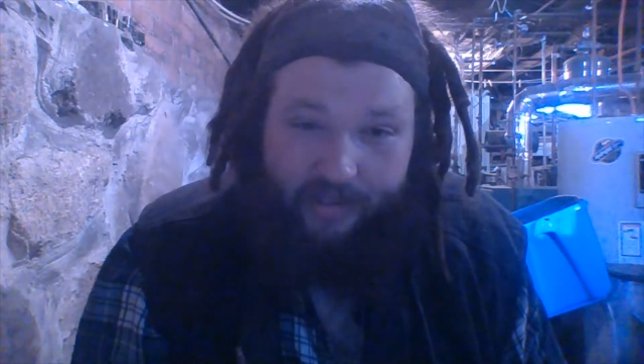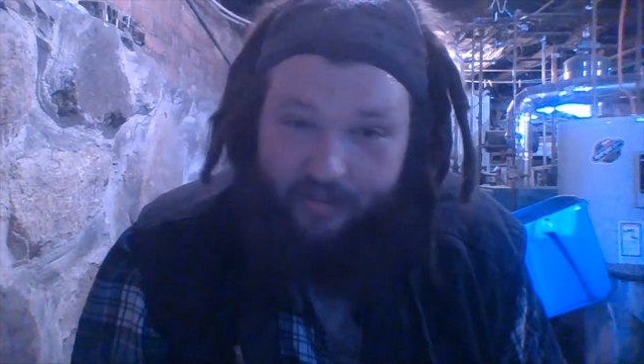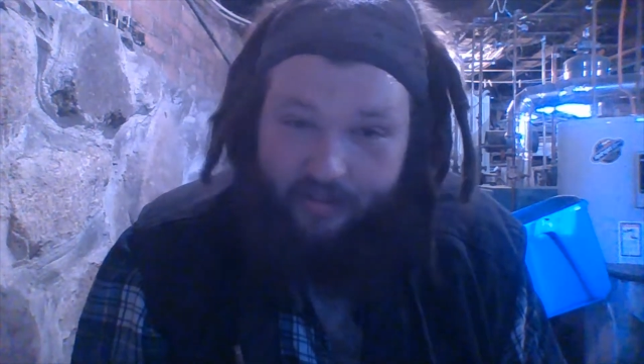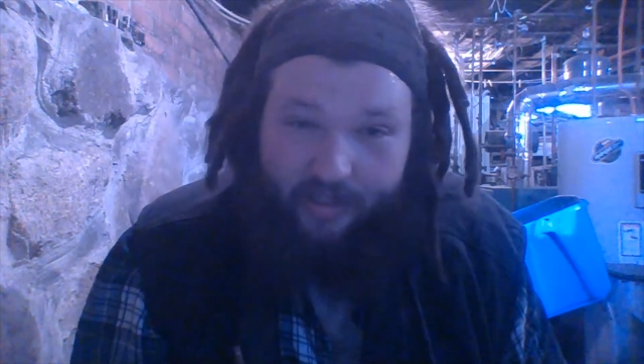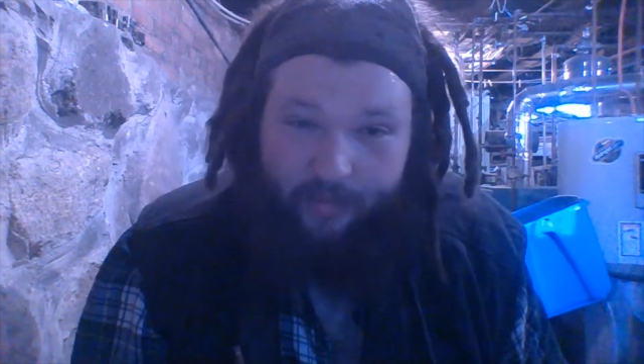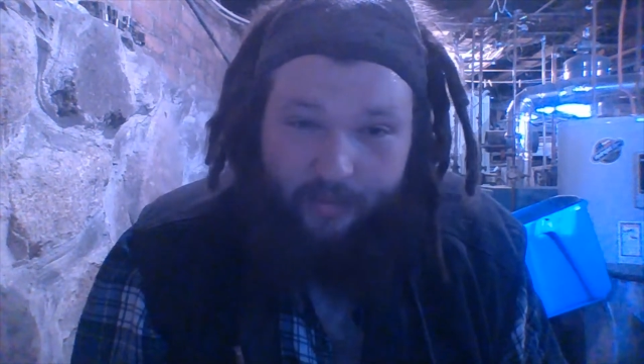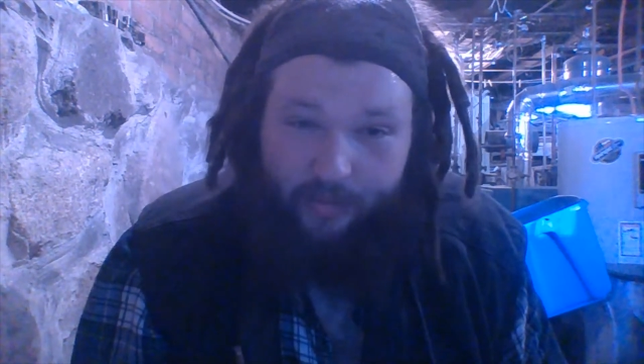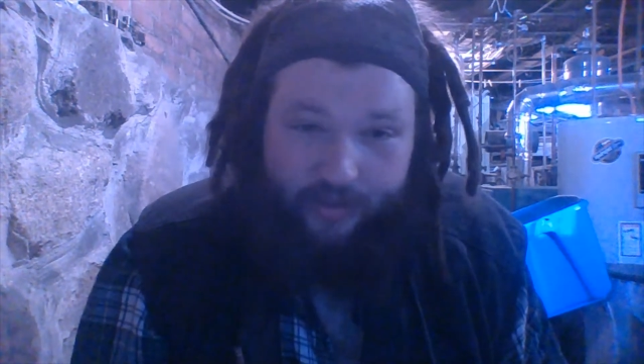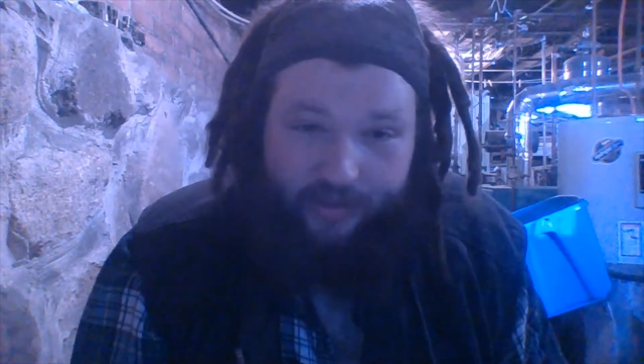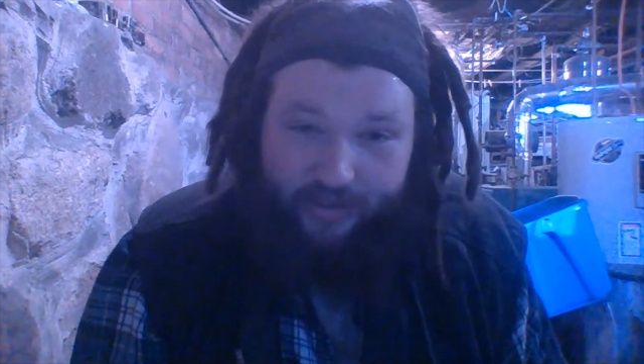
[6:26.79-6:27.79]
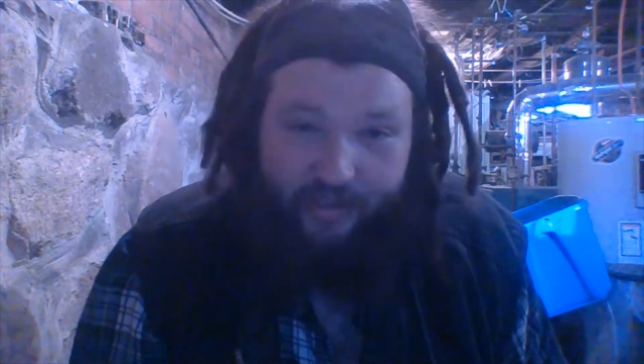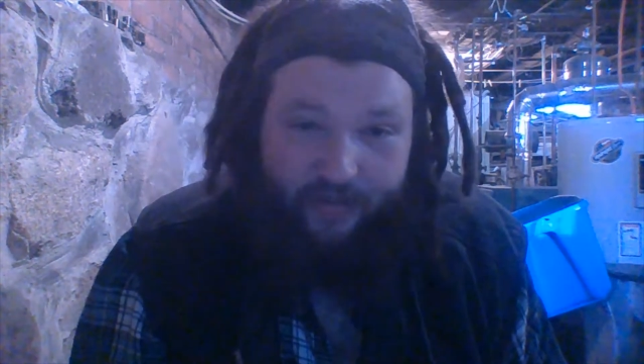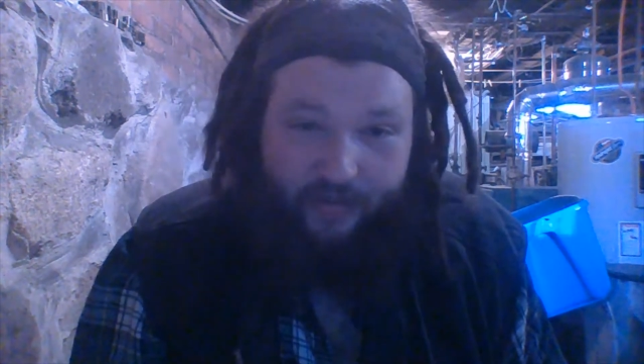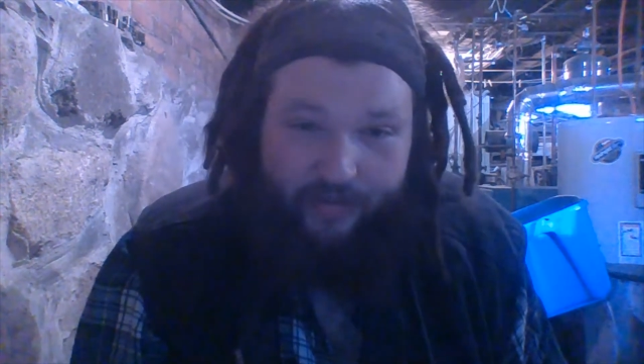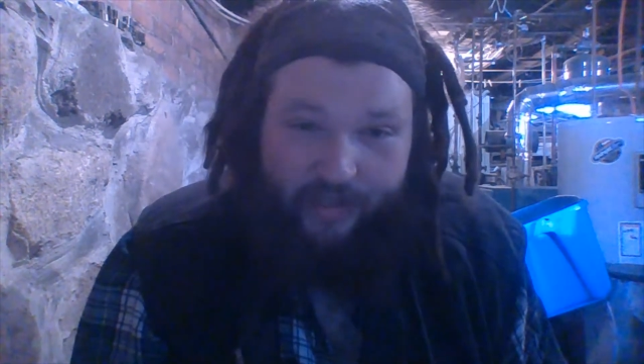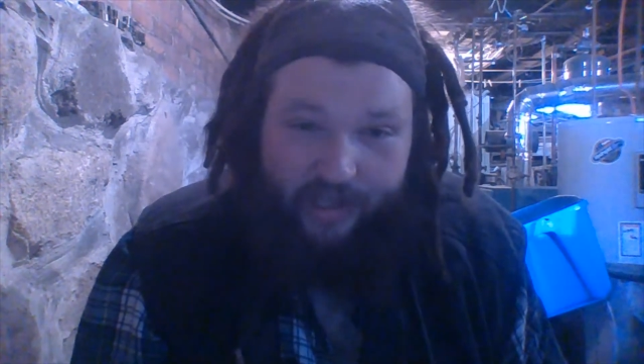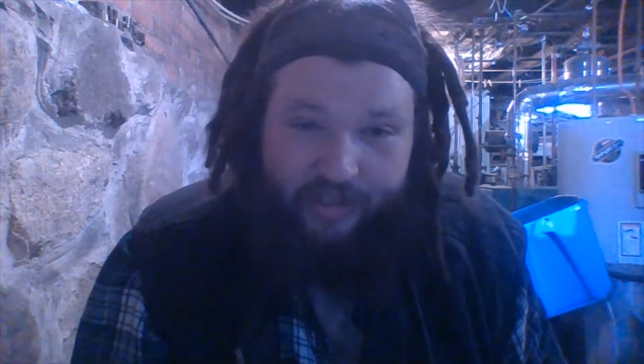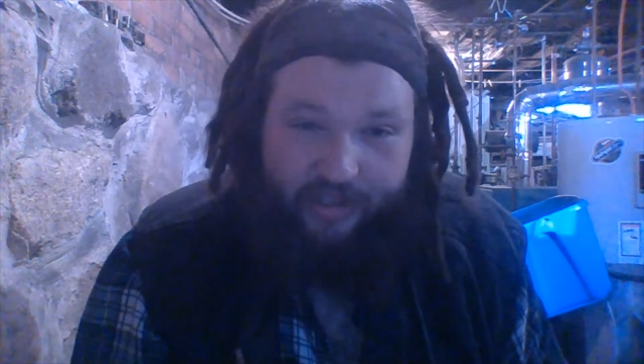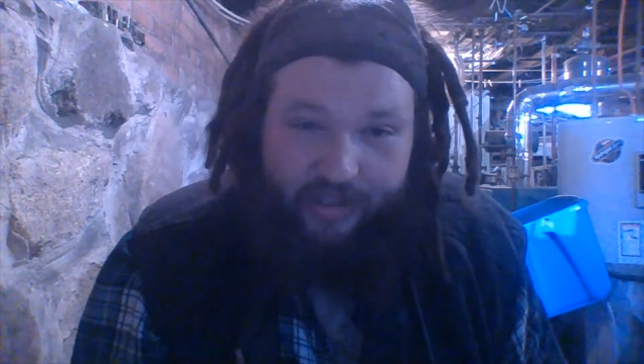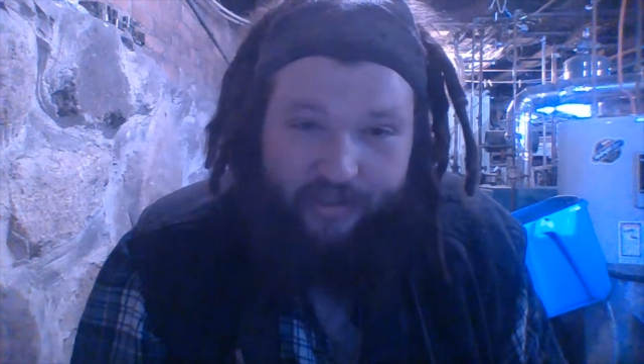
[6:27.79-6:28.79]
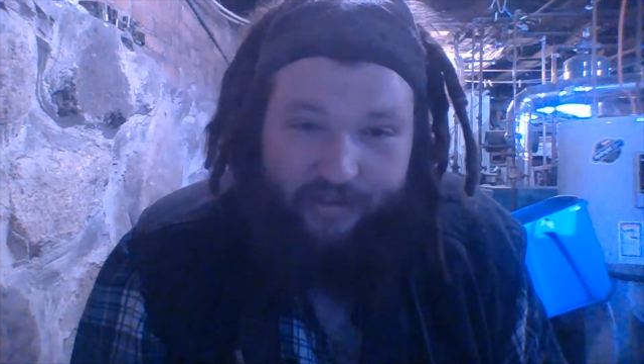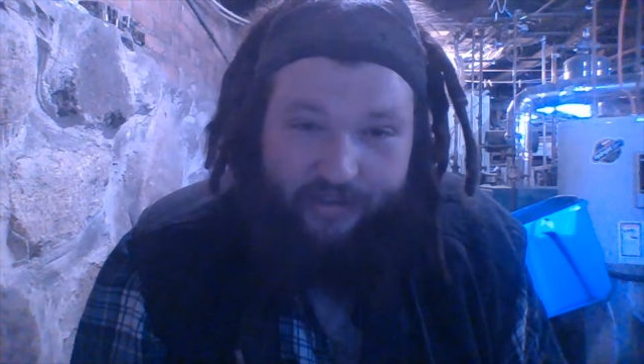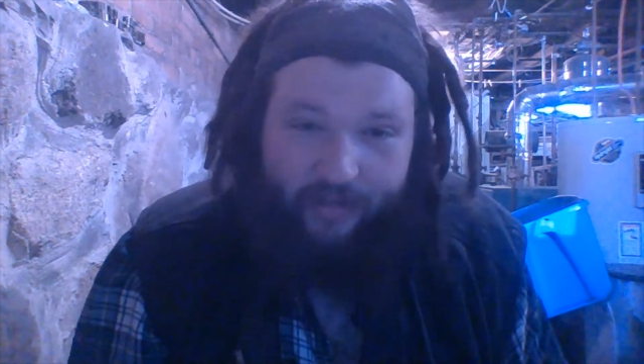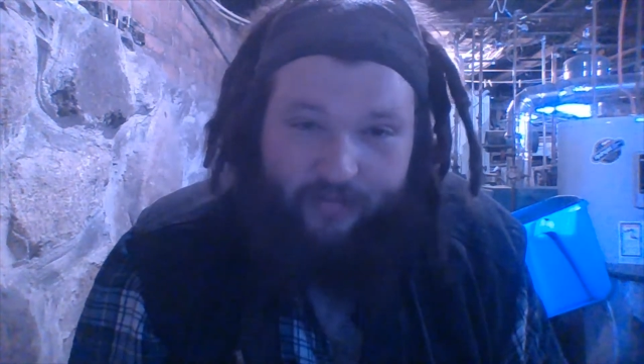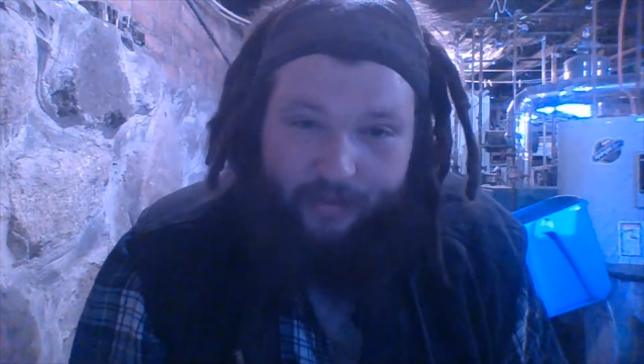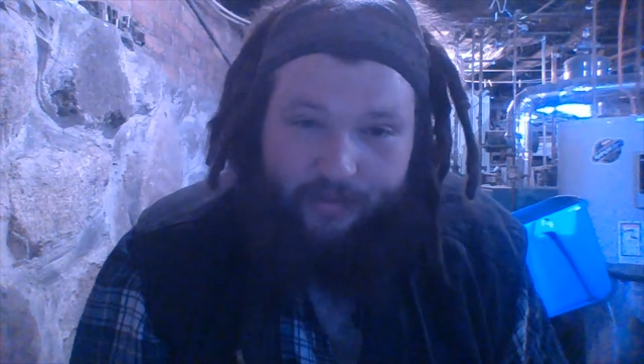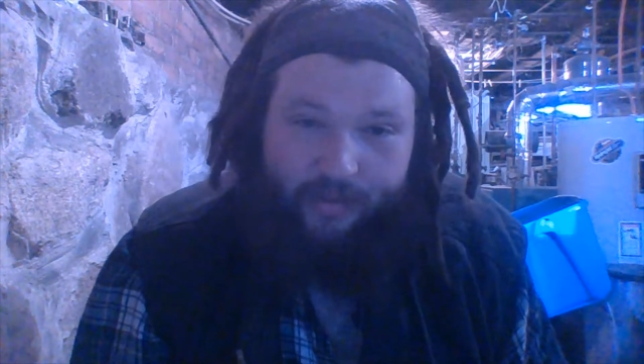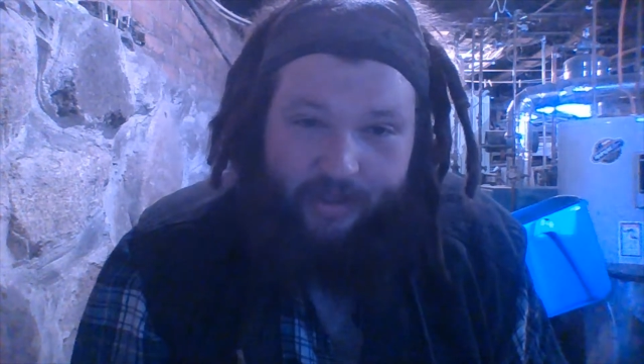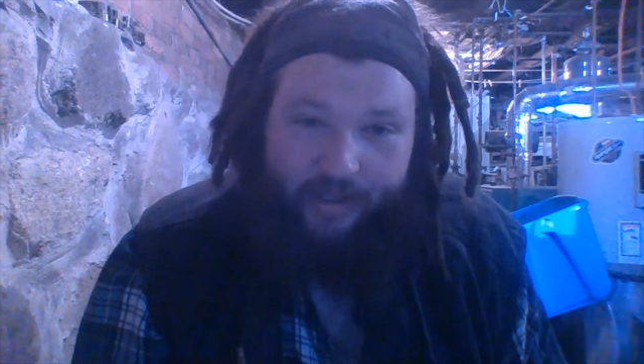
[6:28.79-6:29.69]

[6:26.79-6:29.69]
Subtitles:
It's like one of the worst things I've ever tasted. It's awful.